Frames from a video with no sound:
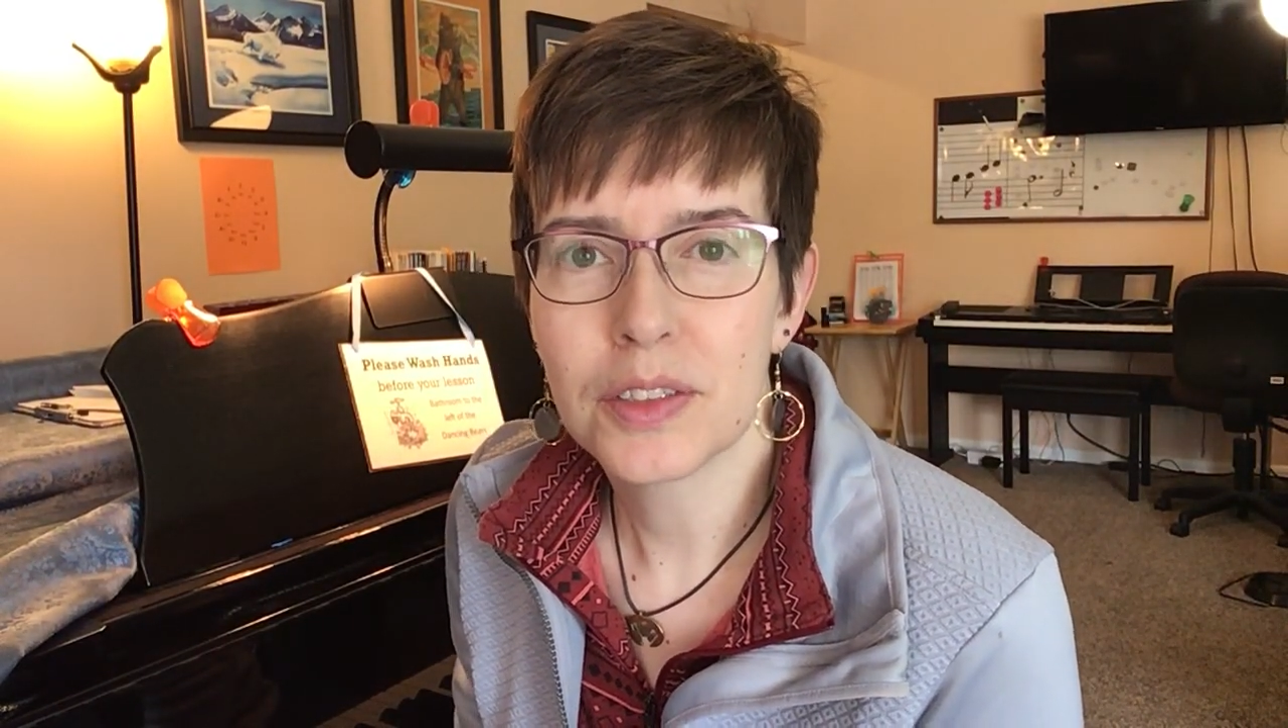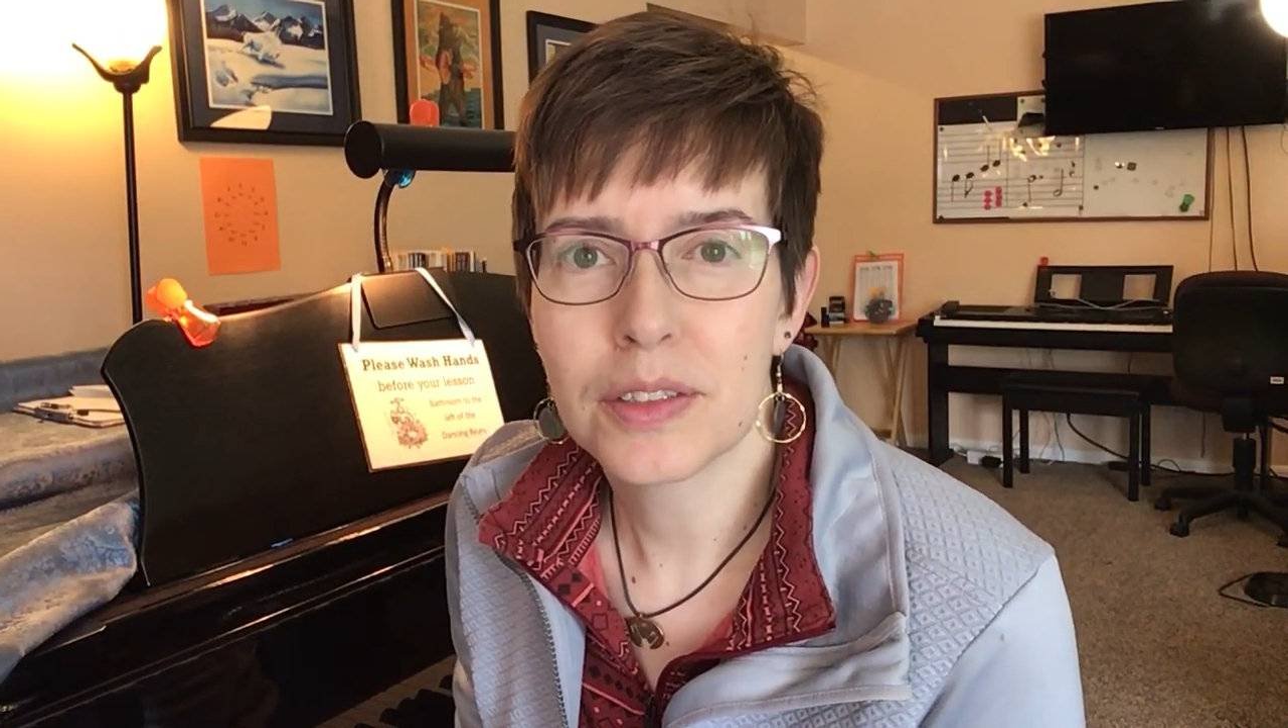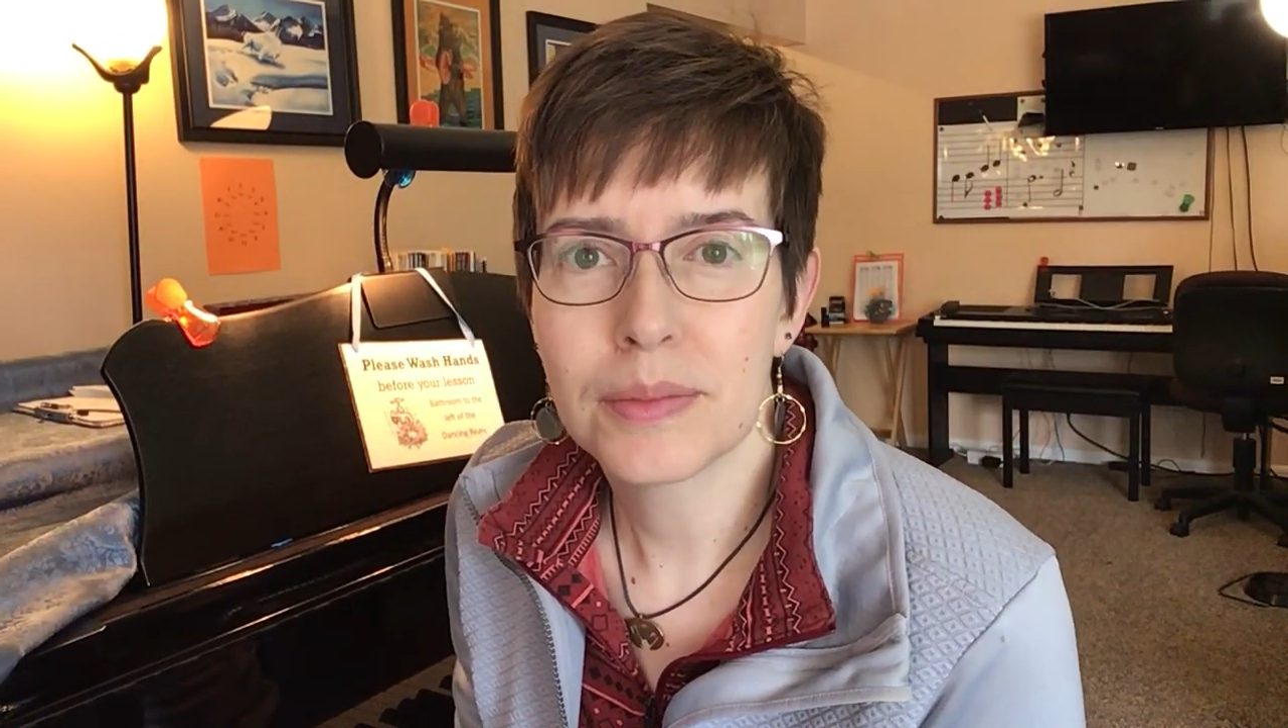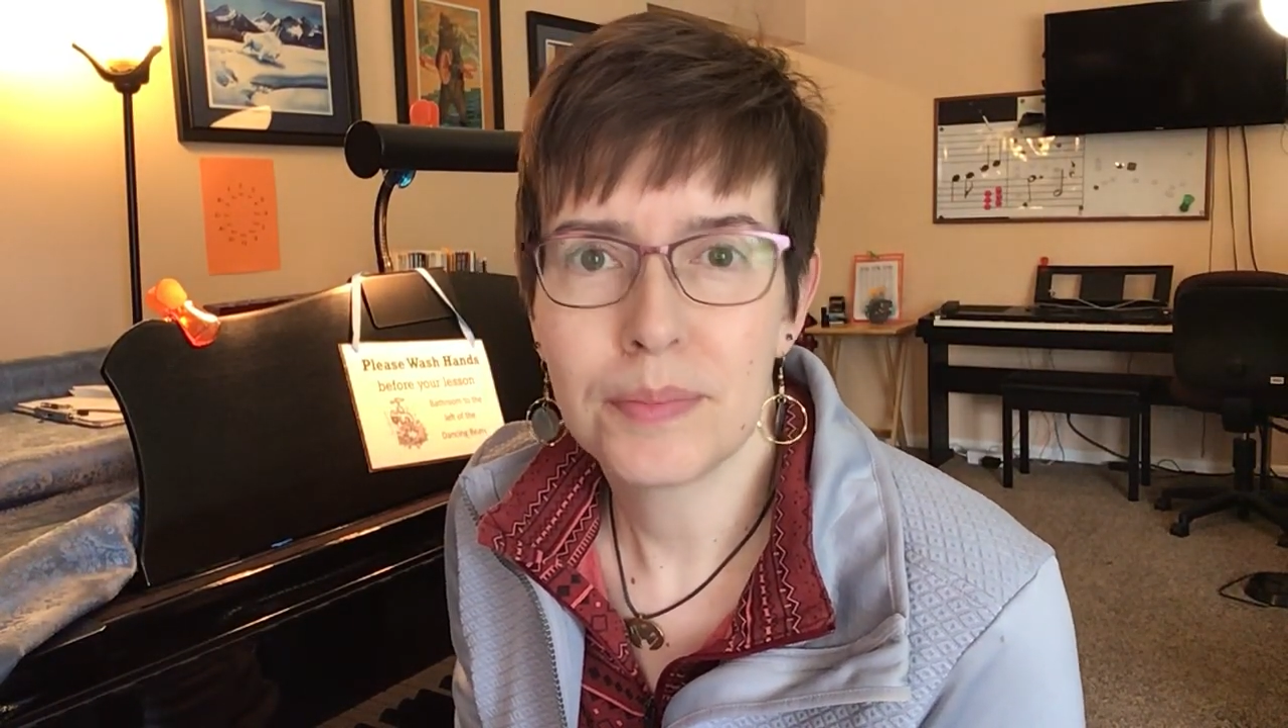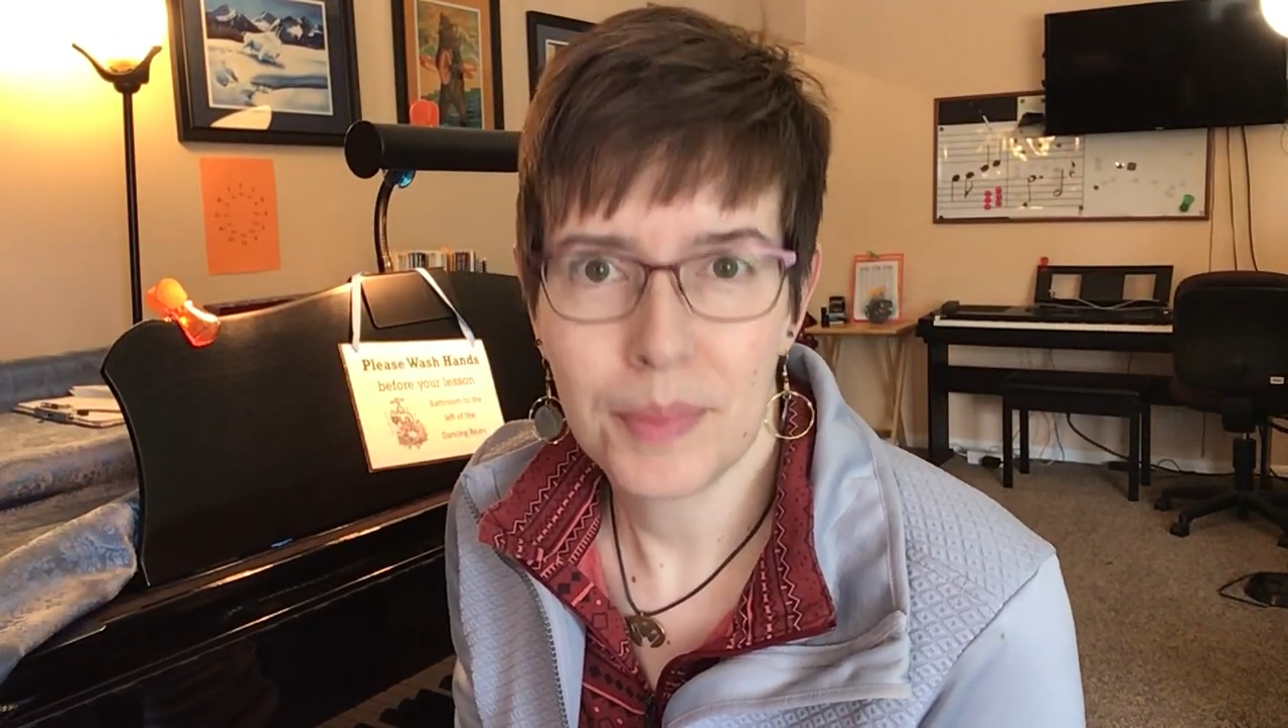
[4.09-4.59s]

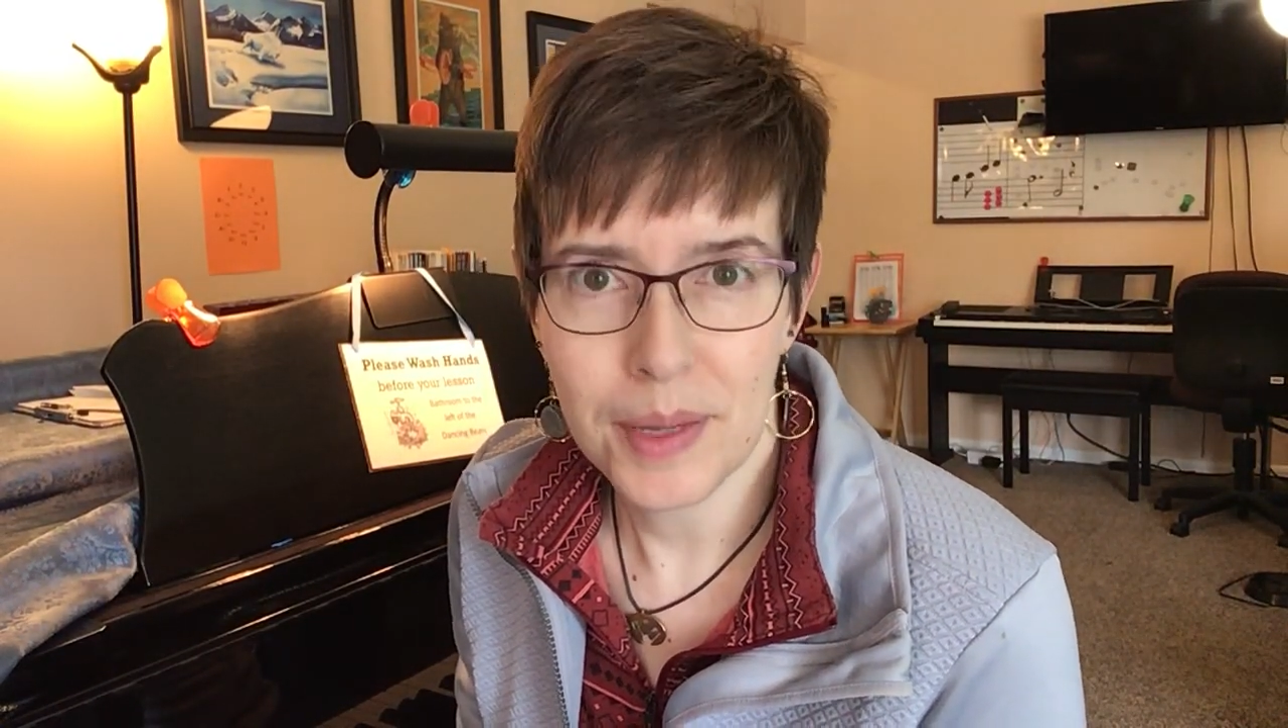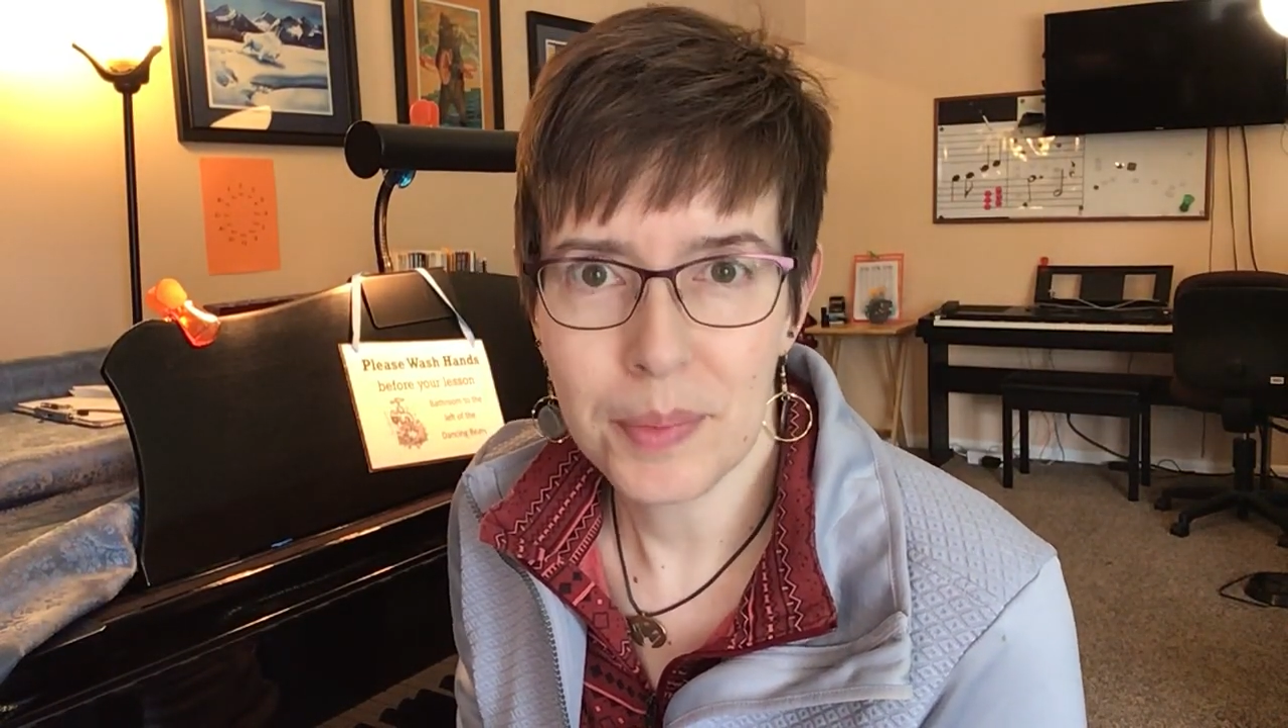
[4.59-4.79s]
learn by